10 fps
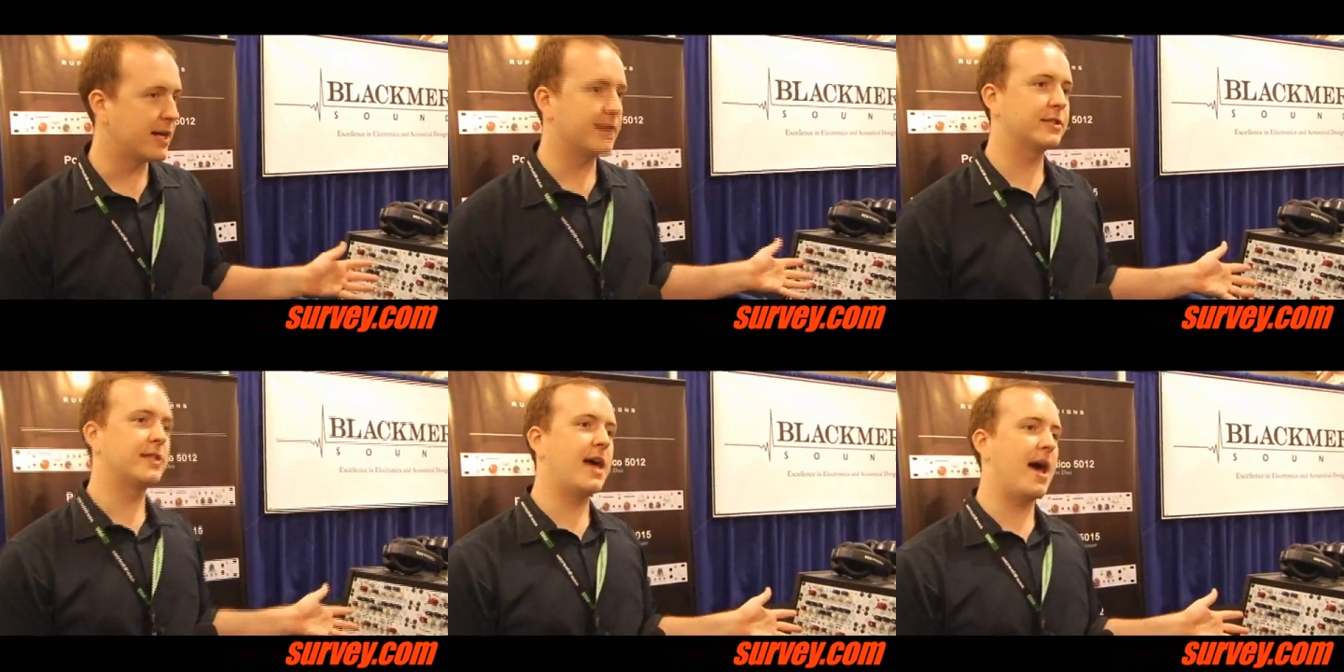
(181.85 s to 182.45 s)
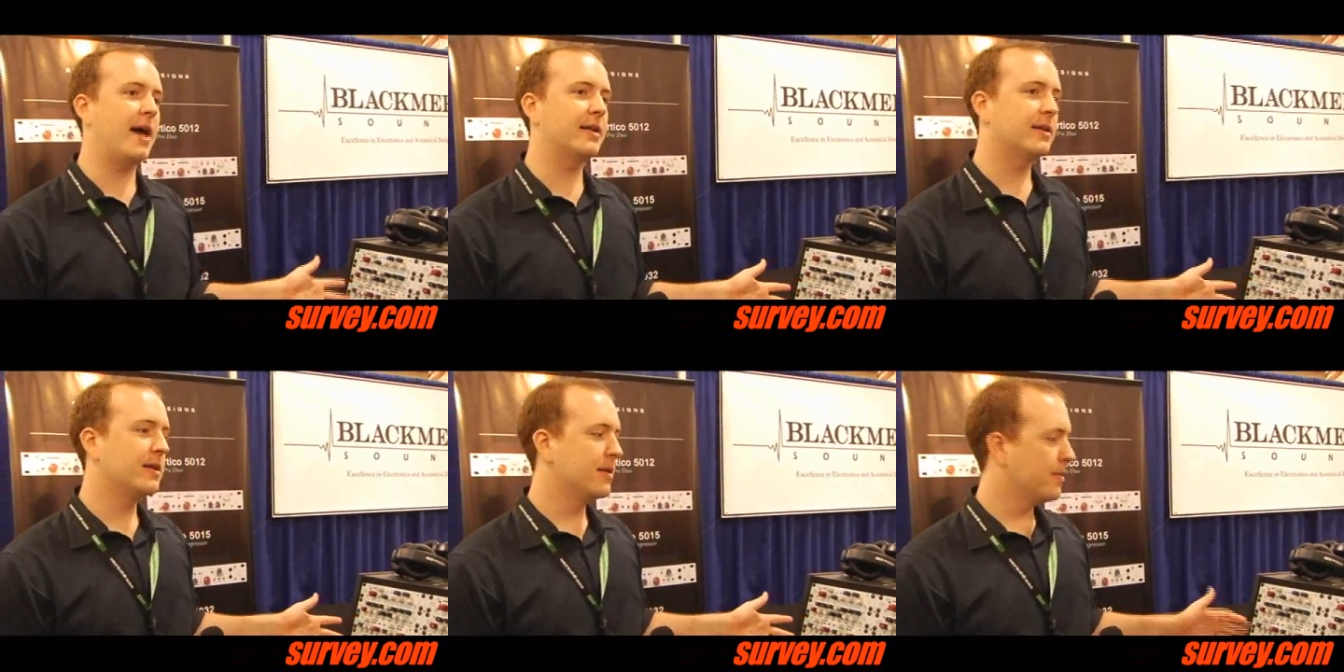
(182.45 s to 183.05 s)
such that
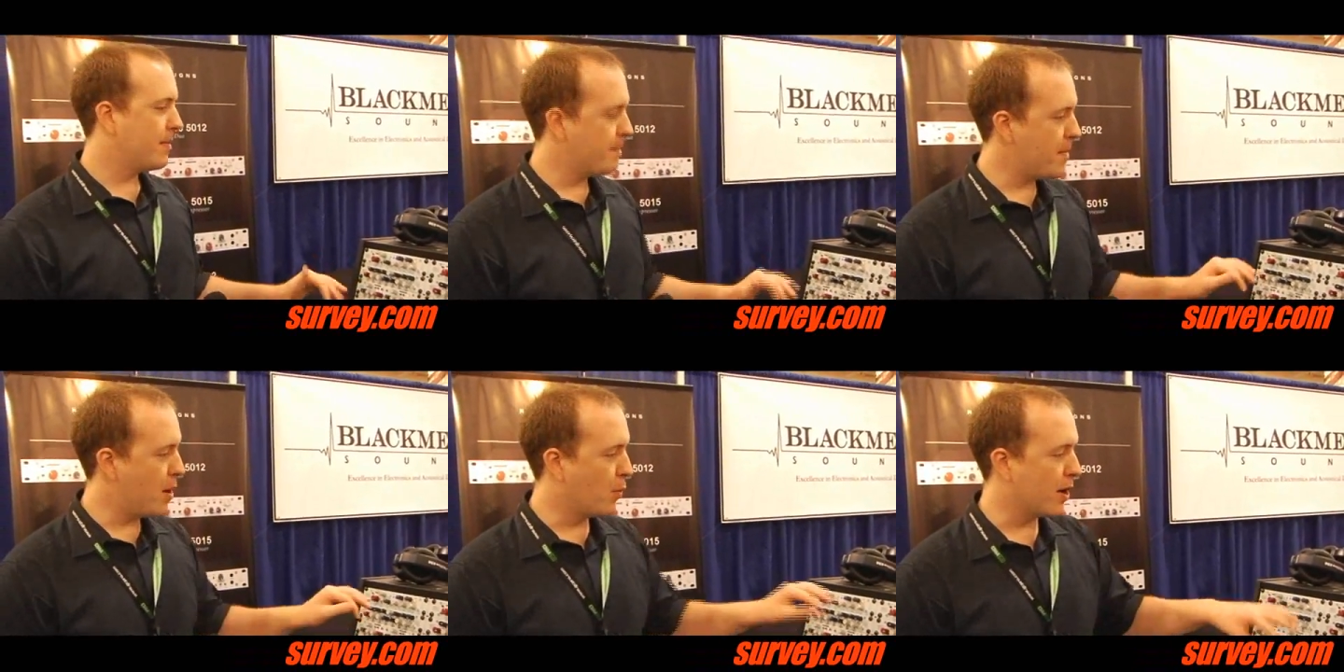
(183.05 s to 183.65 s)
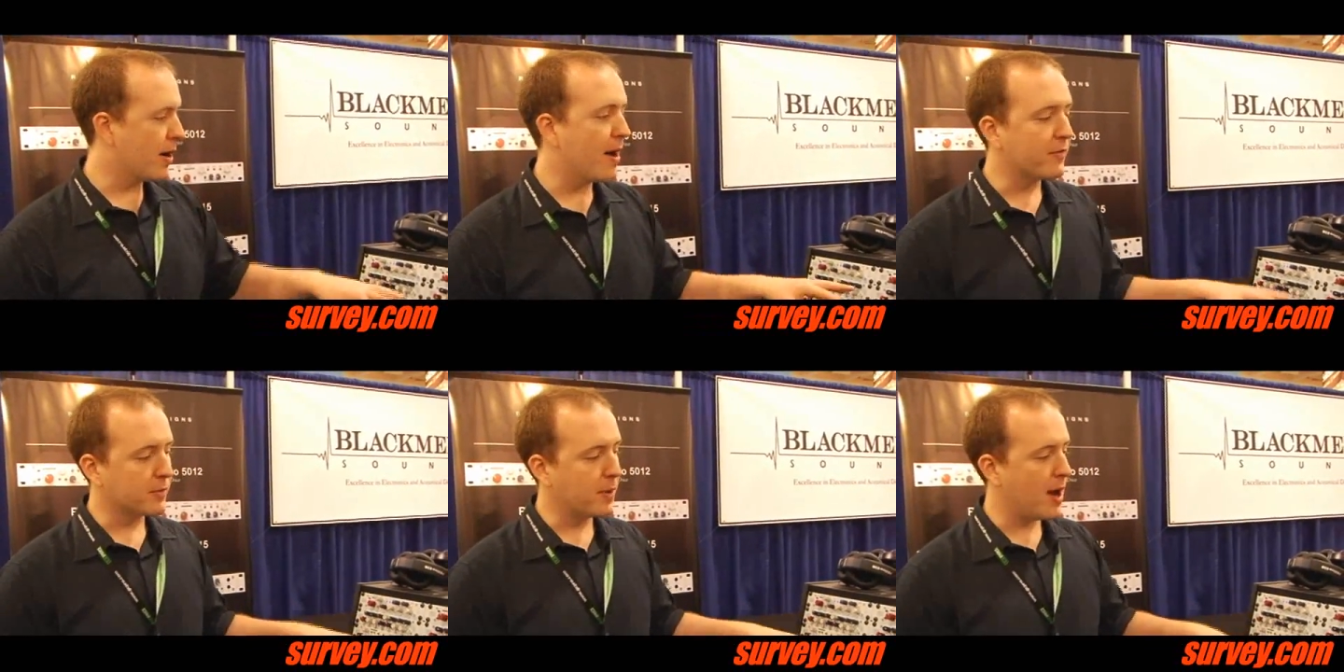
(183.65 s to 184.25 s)

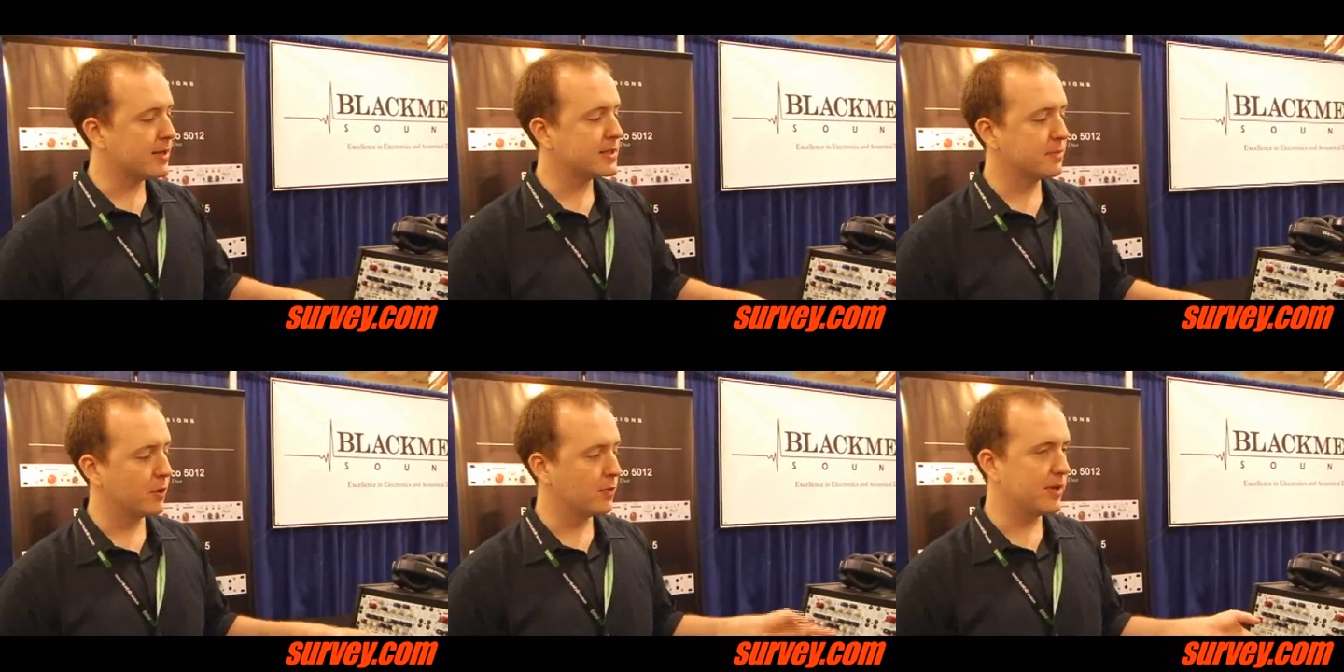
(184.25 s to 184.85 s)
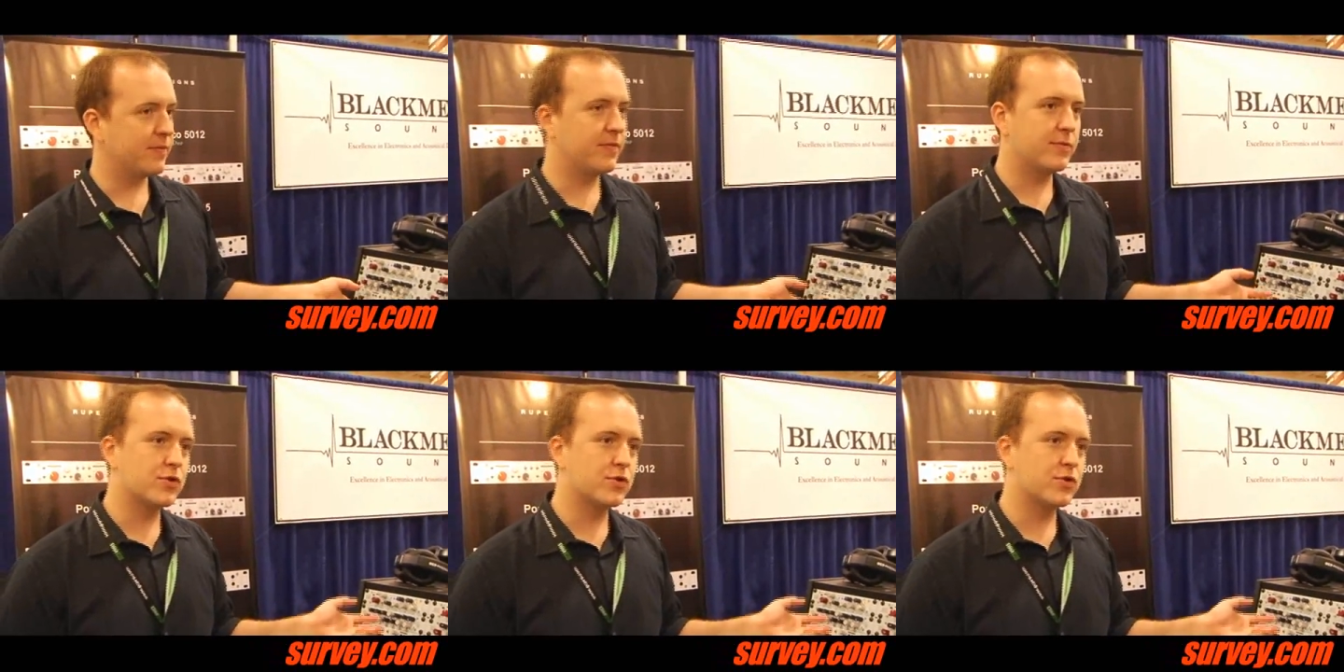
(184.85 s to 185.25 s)
wherever possible we've